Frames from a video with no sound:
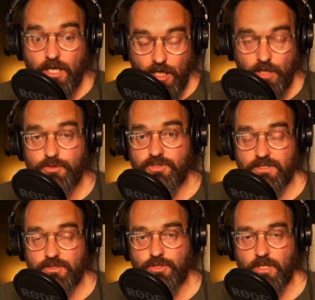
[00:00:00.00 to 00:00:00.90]

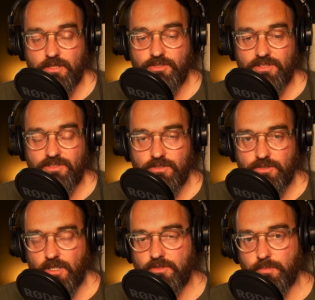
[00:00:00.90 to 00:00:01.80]
closing the churches
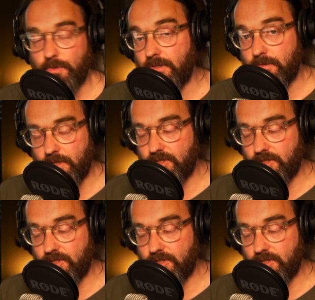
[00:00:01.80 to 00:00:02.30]
in judgment?